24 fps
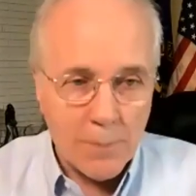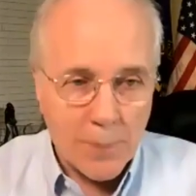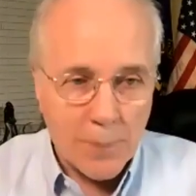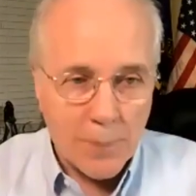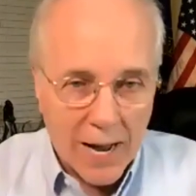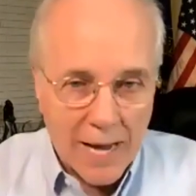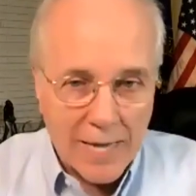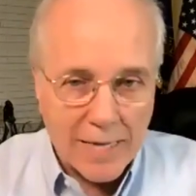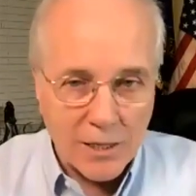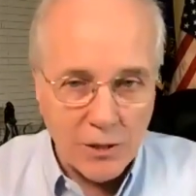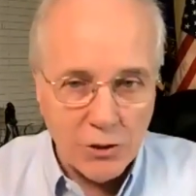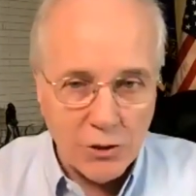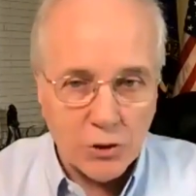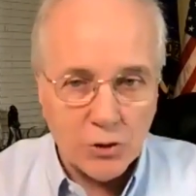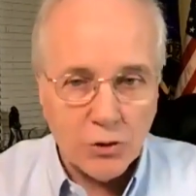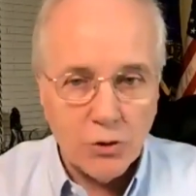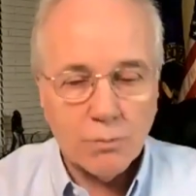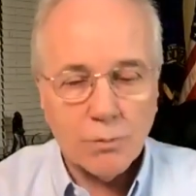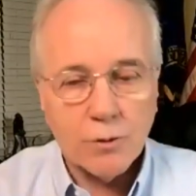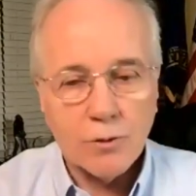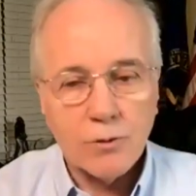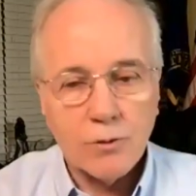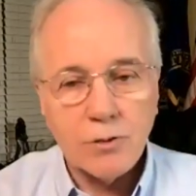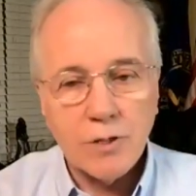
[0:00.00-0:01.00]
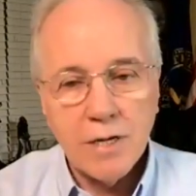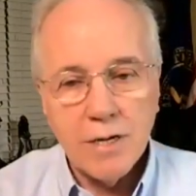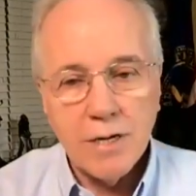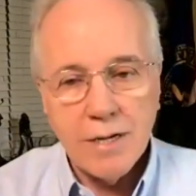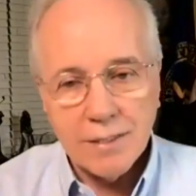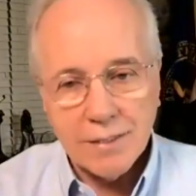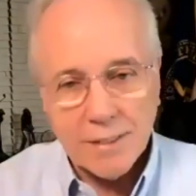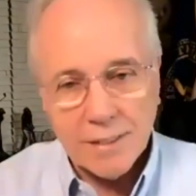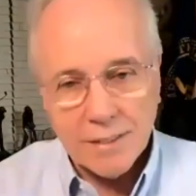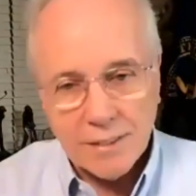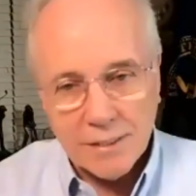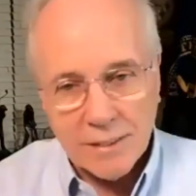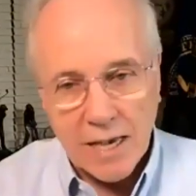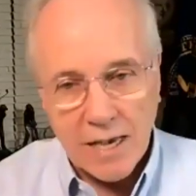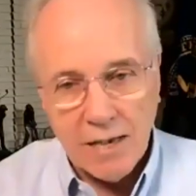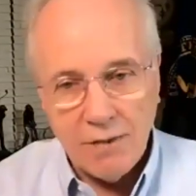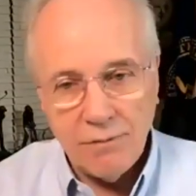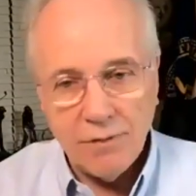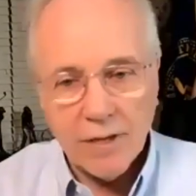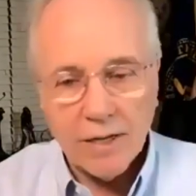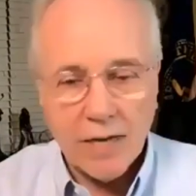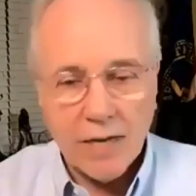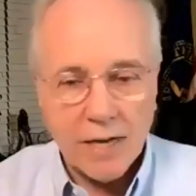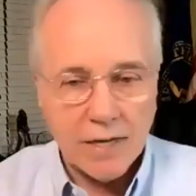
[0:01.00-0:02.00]
by consumers to safe
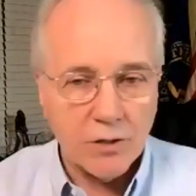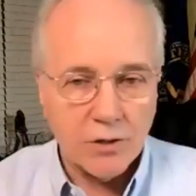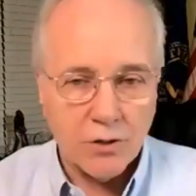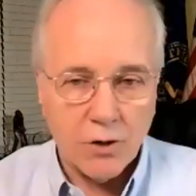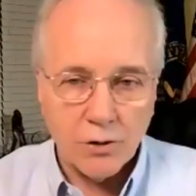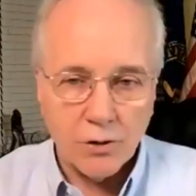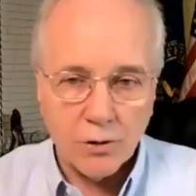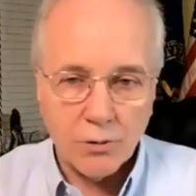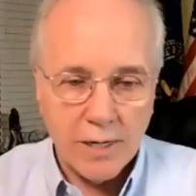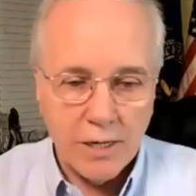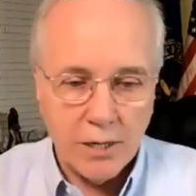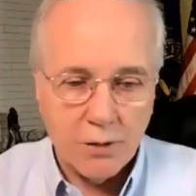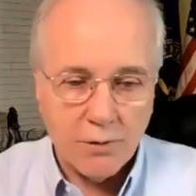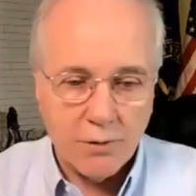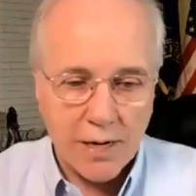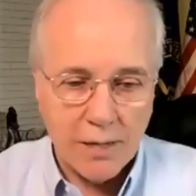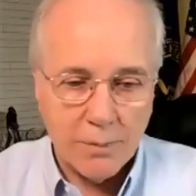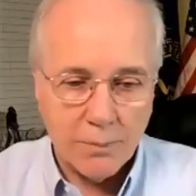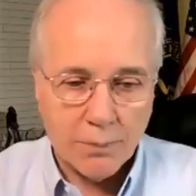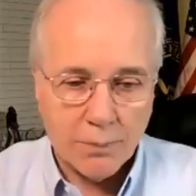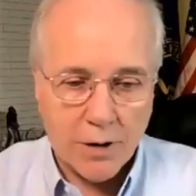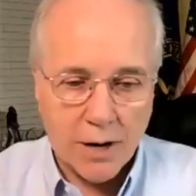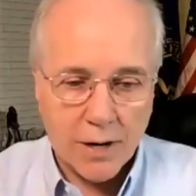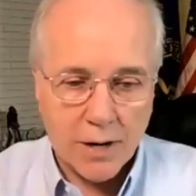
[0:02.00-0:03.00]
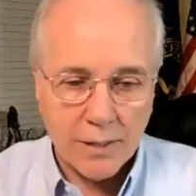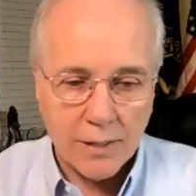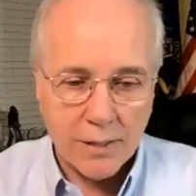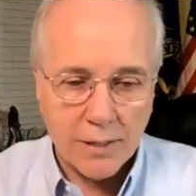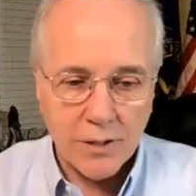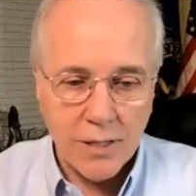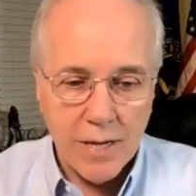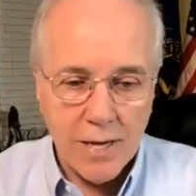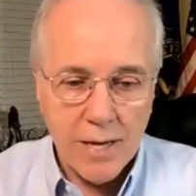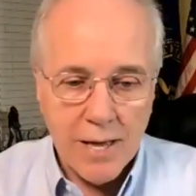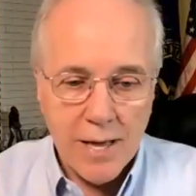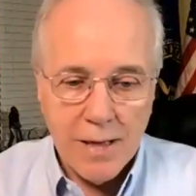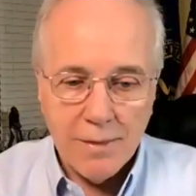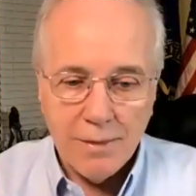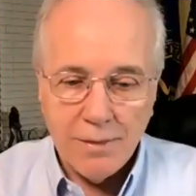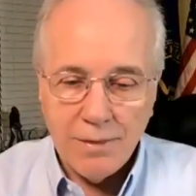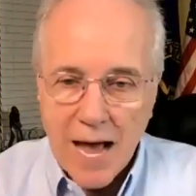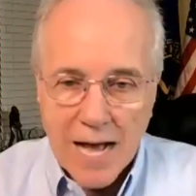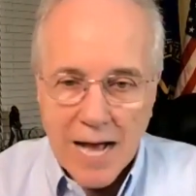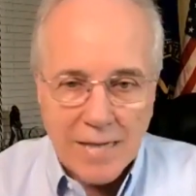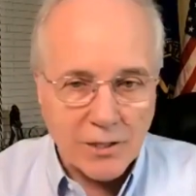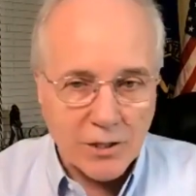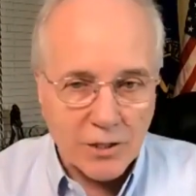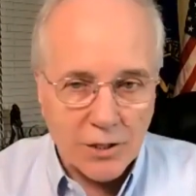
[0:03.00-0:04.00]
and unadulterated kratom products.
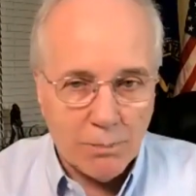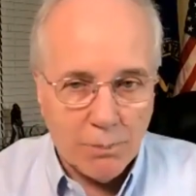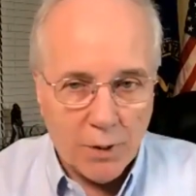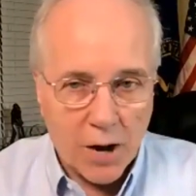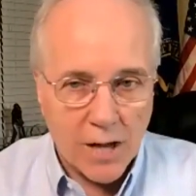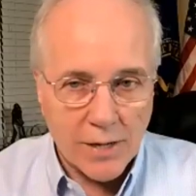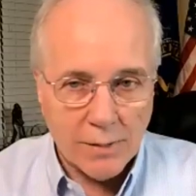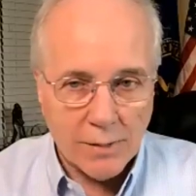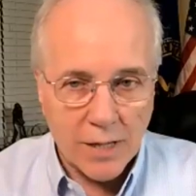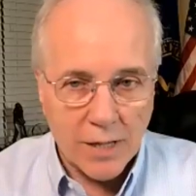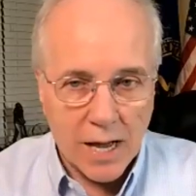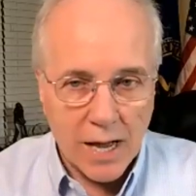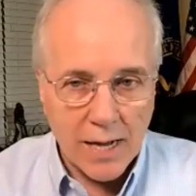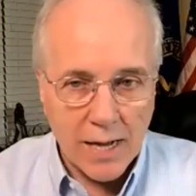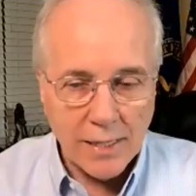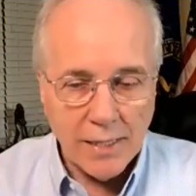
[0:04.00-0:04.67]
That's the bottom line.